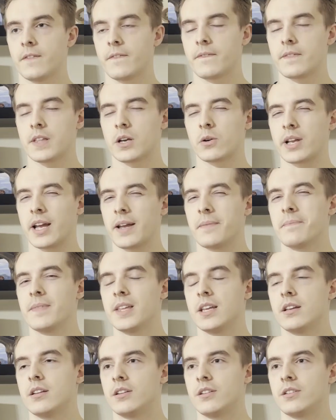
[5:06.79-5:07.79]
Okay,
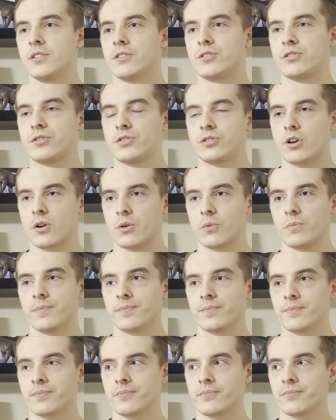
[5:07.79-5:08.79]
so
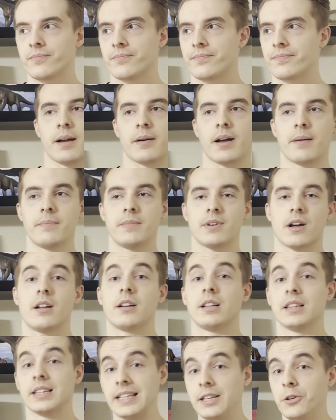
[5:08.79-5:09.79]
I'm not a
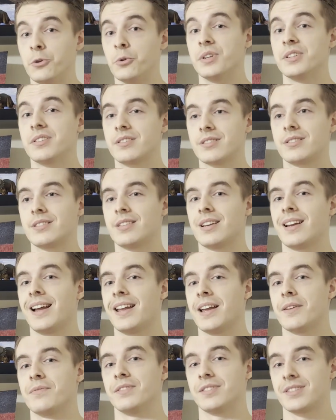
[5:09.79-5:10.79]
linguist. I
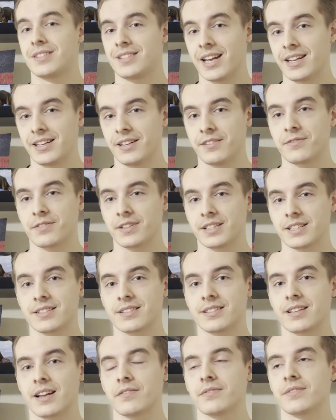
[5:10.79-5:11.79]
haven't studied for this
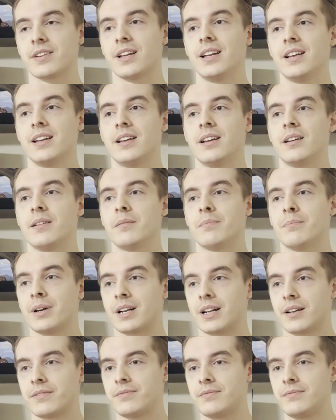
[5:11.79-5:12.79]
stuff, but
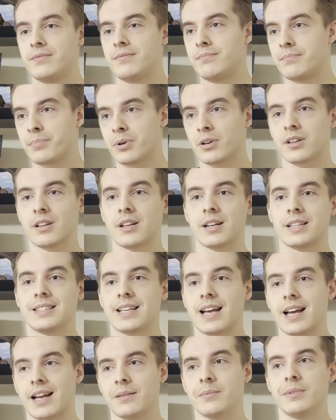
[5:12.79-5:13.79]
I've put a lot of
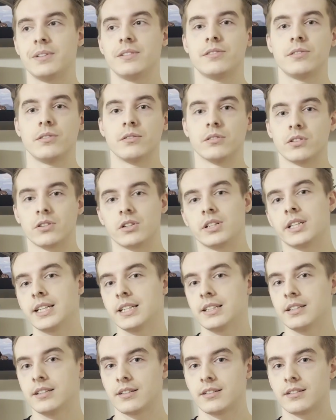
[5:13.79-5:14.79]
time into
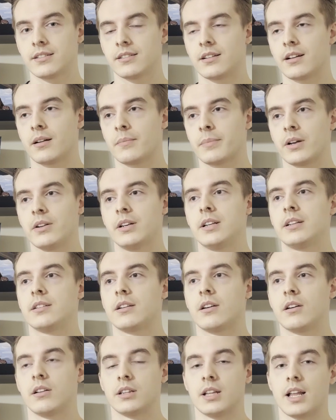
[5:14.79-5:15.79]
learning about it
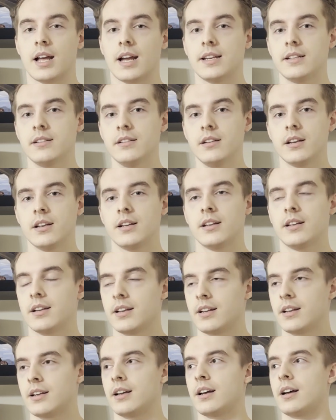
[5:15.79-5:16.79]
online
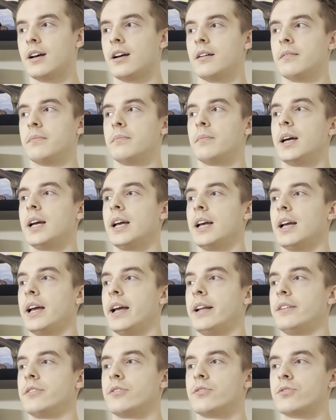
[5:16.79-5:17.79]

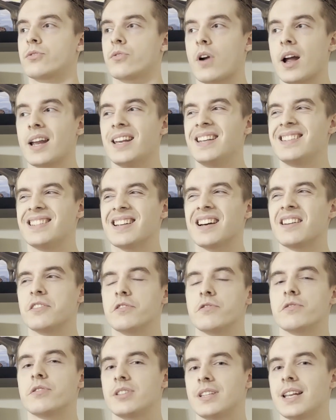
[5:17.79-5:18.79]
and trying to
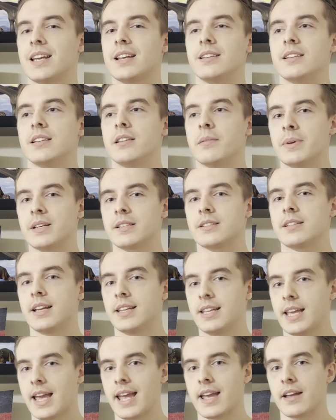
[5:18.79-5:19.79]
understand it the best I
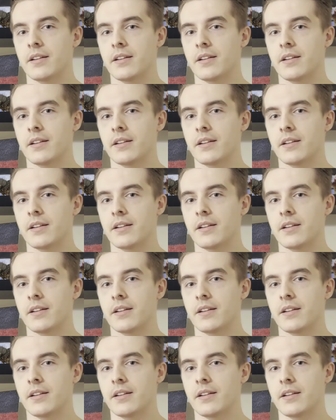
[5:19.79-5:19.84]
can.